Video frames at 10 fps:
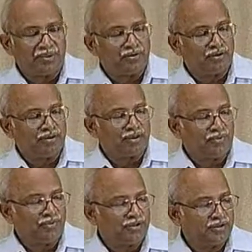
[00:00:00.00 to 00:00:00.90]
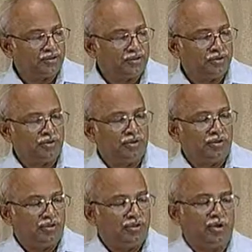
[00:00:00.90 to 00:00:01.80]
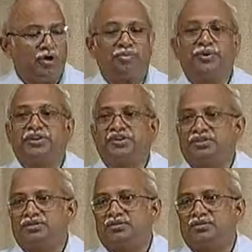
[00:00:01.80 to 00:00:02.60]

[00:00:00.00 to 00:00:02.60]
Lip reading: load coming due to operation,